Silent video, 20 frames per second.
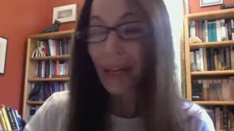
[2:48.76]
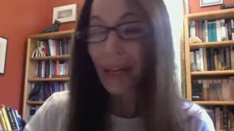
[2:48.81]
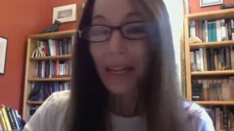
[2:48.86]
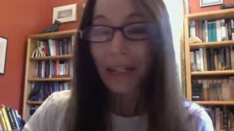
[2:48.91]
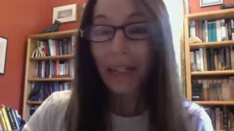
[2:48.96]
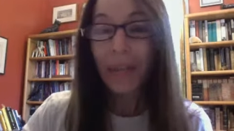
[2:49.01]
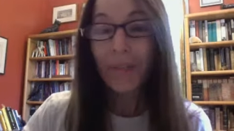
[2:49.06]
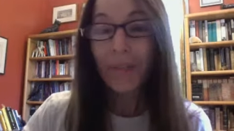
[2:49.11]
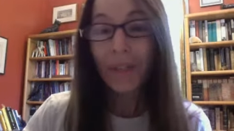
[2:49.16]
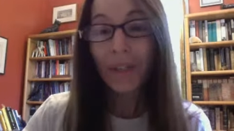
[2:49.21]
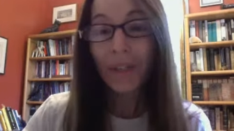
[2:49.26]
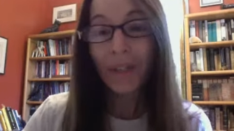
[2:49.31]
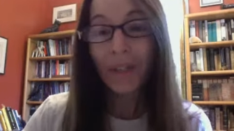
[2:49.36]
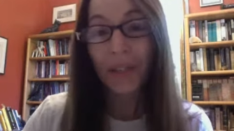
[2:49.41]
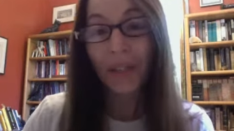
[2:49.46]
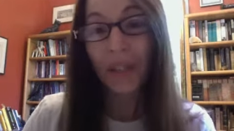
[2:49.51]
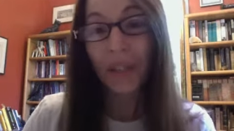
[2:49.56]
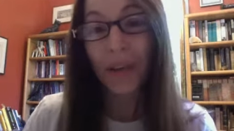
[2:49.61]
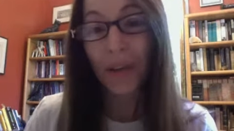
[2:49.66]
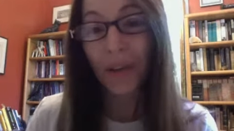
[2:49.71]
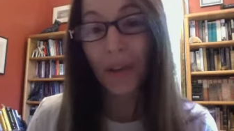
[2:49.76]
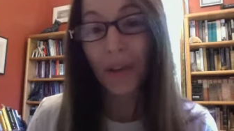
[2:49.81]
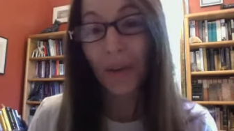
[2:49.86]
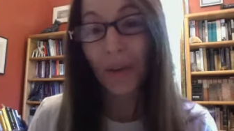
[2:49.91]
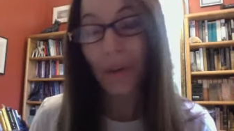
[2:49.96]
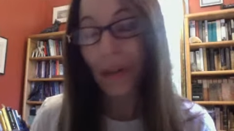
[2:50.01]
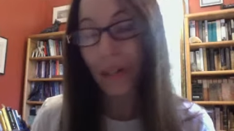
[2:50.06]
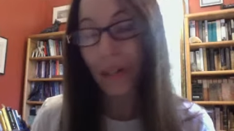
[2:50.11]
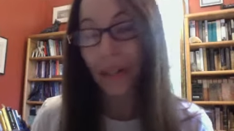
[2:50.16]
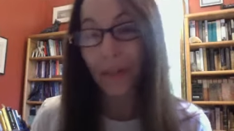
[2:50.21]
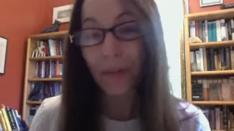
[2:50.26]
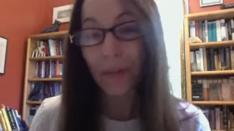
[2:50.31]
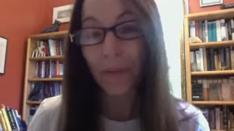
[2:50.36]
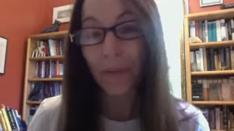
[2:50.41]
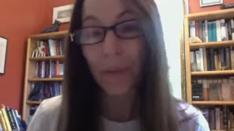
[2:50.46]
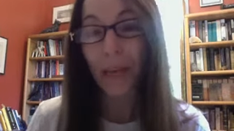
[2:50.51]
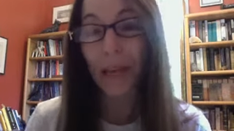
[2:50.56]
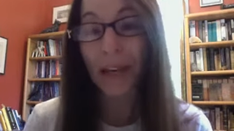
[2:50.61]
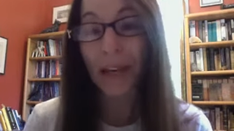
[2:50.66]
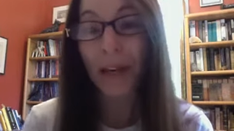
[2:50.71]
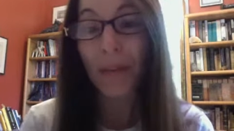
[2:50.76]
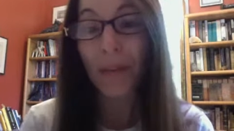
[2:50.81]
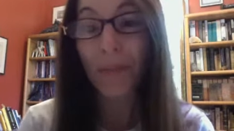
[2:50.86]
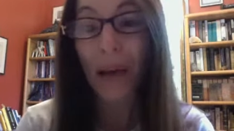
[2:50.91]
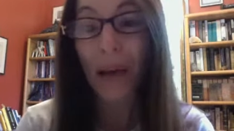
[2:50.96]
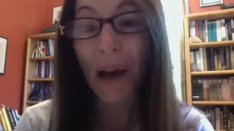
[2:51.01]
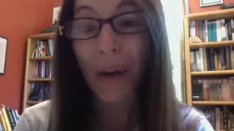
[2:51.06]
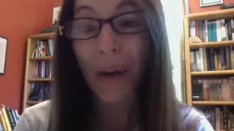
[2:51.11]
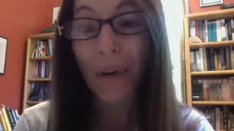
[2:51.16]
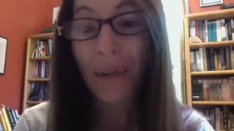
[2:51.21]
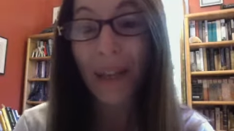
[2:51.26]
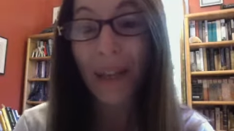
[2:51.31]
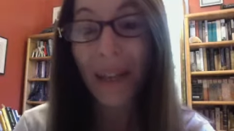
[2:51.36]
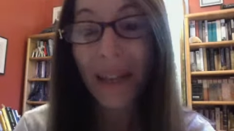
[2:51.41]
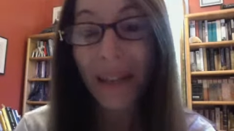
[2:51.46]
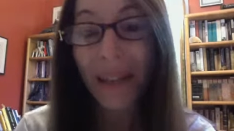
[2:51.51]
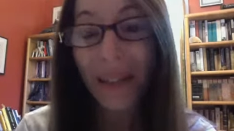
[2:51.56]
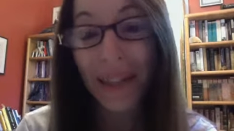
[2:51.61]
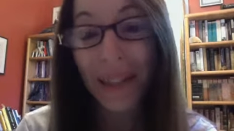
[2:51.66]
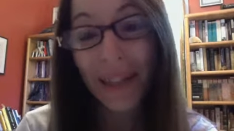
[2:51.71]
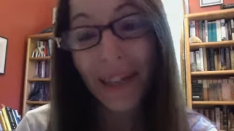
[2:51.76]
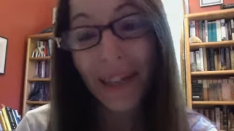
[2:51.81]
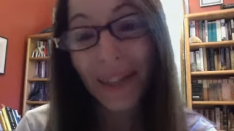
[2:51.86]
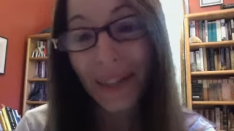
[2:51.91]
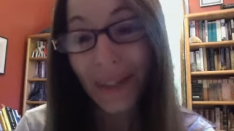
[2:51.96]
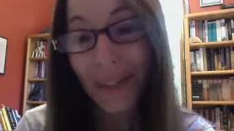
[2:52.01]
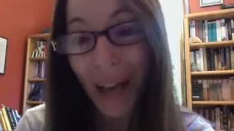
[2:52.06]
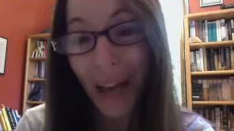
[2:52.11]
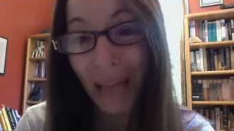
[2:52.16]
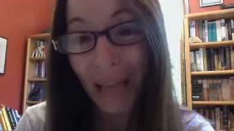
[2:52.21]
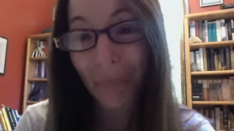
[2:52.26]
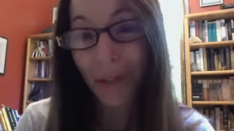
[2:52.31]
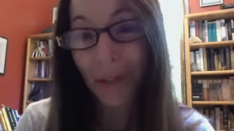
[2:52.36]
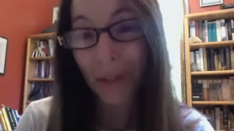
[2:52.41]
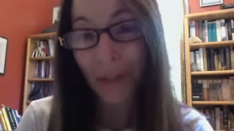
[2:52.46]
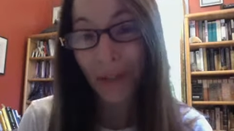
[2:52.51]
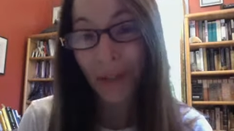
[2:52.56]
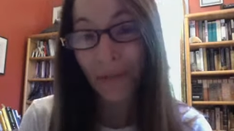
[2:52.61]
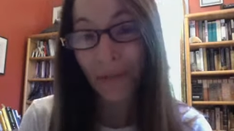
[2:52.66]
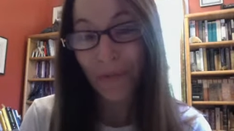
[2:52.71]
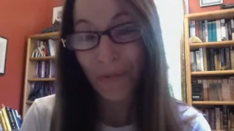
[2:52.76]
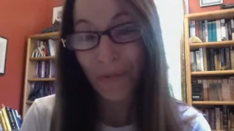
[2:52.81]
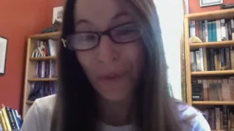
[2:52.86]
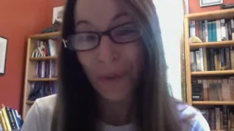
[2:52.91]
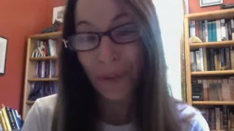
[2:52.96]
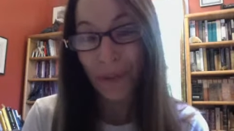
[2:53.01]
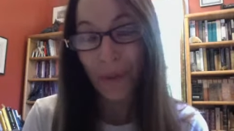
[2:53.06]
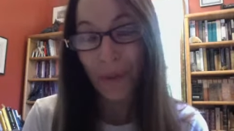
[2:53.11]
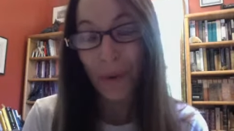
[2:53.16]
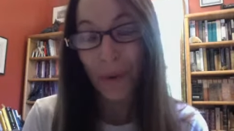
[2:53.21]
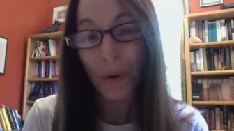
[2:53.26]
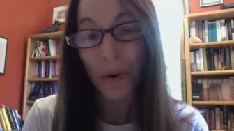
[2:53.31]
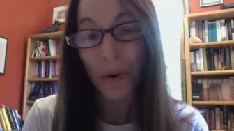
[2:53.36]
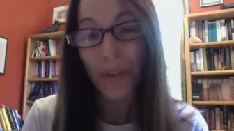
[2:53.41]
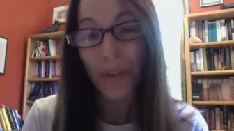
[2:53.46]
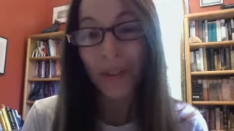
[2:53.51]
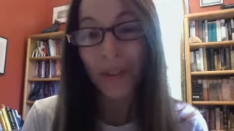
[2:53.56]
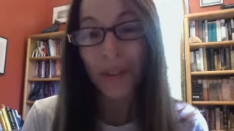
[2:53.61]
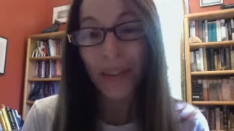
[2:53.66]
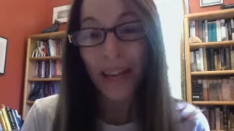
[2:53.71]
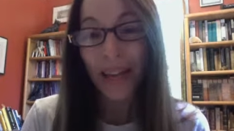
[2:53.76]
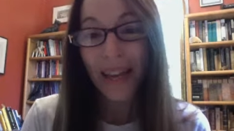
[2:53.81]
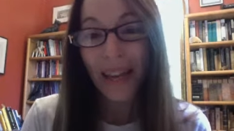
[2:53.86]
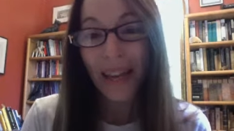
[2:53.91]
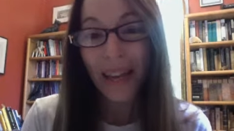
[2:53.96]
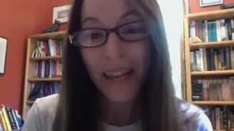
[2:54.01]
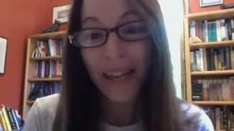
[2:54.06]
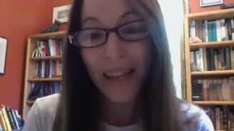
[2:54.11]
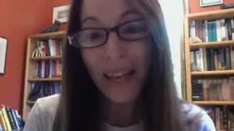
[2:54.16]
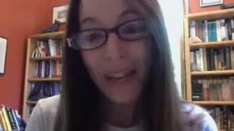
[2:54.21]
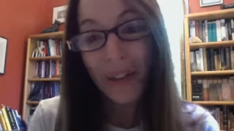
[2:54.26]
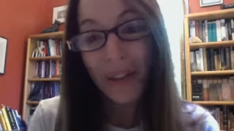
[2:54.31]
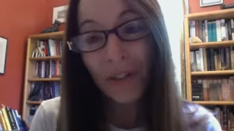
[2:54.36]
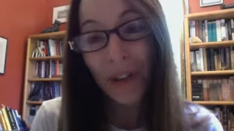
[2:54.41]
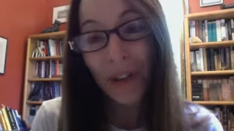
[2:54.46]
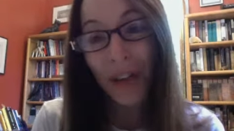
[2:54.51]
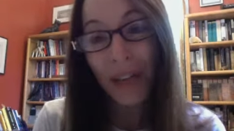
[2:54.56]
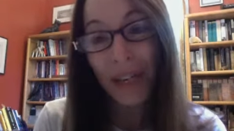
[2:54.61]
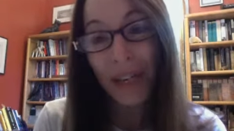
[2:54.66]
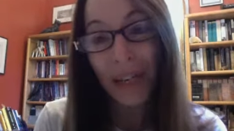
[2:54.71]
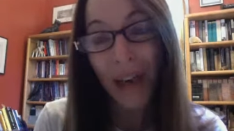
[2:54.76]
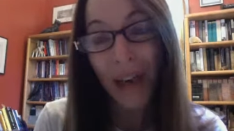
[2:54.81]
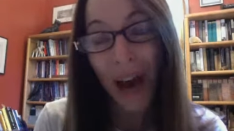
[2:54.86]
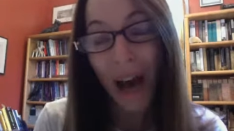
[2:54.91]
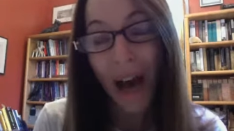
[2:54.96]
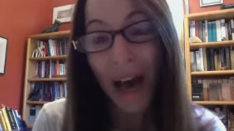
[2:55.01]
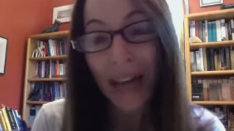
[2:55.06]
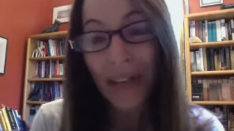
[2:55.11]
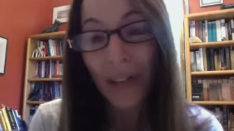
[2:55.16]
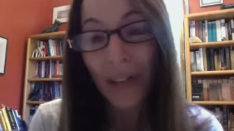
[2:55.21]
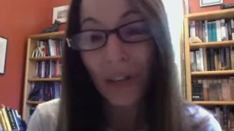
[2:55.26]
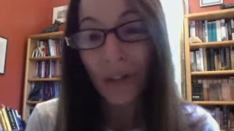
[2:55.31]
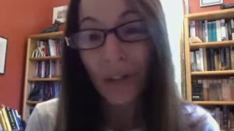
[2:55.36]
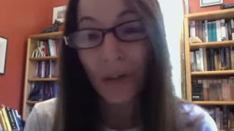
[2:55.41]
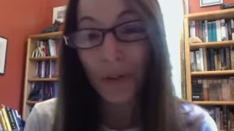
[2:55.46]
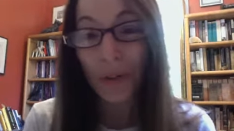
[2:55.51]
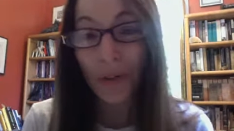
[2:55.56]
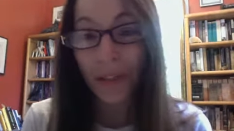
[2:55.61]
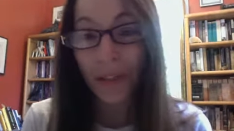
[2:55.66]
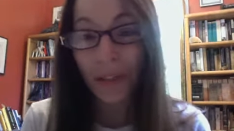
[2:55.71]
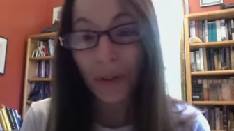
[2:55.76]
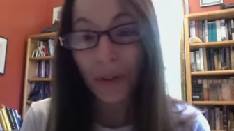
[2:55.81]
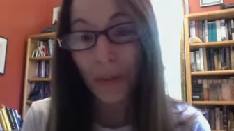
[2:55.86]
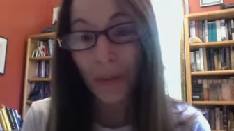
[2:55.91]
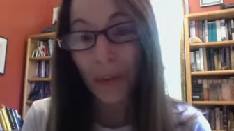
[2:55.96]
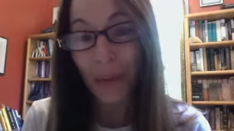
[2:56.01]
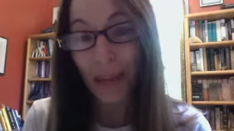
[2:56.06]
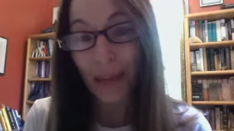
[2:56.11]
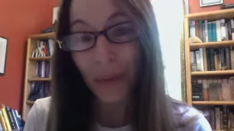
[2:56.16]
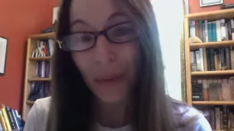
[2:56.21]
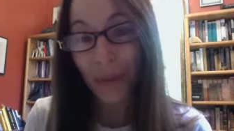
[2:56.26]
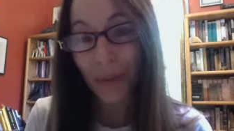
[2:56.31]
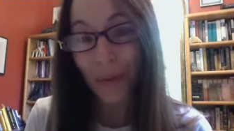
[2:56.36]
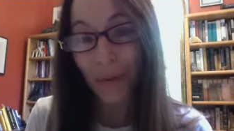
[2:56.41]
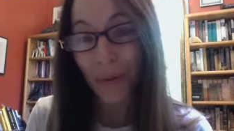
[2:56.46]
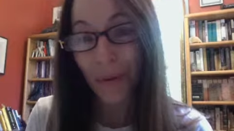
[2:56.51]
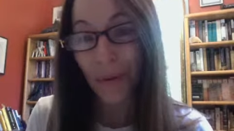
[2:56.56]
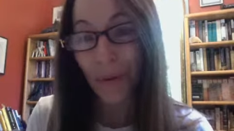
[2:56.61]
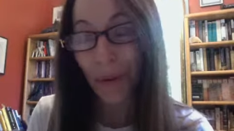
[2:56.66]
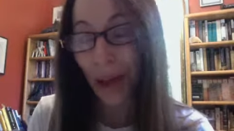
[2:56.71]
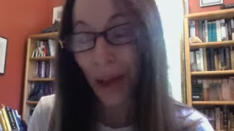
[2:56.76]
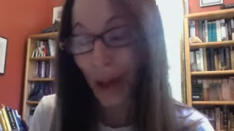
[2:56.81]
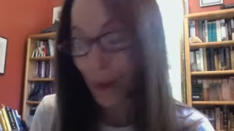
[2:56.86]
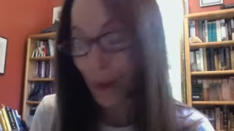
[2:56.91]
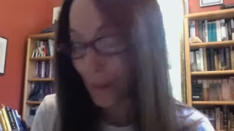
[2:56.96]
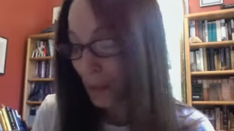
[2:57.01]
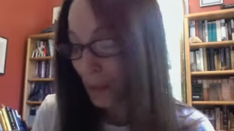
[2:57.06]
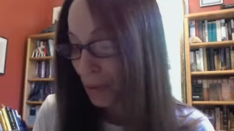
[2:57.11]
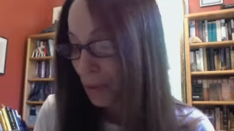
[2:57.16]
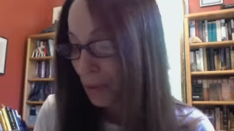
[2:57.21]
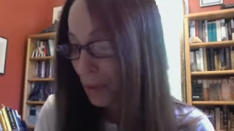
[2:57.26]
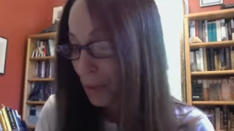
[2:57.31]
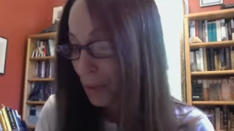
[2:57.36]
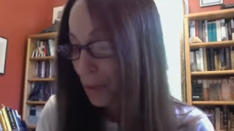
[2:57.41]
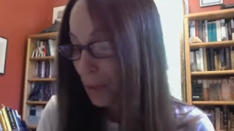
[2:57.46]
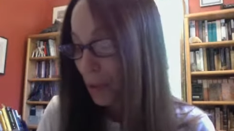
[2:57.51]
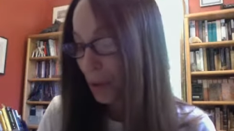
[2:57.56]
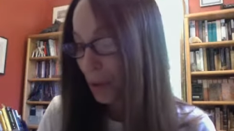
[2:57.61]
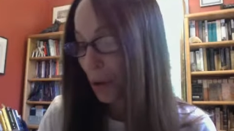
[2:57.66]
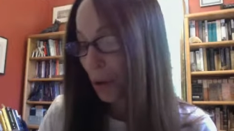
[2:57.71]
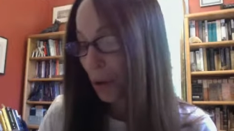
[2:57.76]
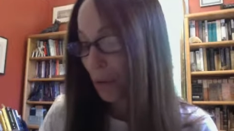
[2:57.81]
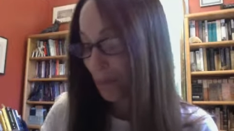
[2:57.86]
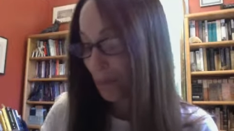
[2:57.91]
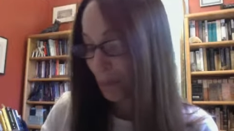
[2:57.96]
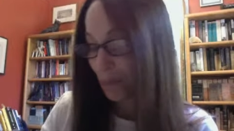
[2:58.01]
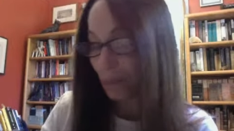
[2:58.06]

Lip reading: Let me just tell you a little bit about the assignments for this course, and then try to guide you a little bit through Moodle.